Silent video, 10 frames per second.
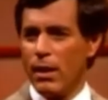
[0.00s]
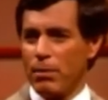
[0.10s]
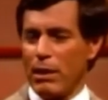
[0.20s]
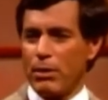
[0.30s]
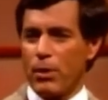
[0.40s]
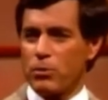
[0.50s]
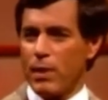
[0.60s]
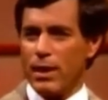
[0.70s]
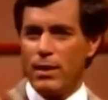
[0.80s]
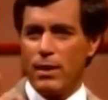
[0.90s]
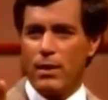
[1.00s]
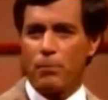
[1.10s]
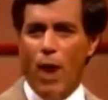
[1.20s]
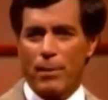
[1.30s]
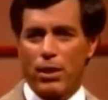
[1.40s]
Play with the most money,
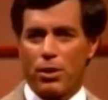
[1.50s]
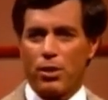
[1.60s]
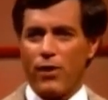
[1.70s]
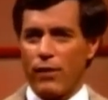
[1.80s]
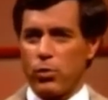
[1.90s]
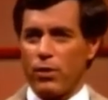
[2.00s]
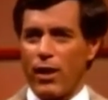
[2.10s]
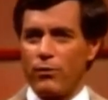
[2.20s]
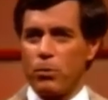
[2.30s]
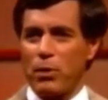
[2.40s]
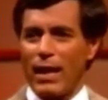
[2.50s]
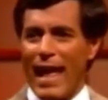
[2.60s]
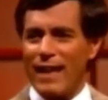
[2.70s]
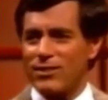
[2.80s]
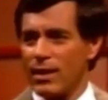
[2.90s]
Robin, 3525. You play
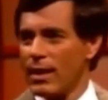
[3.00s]
last.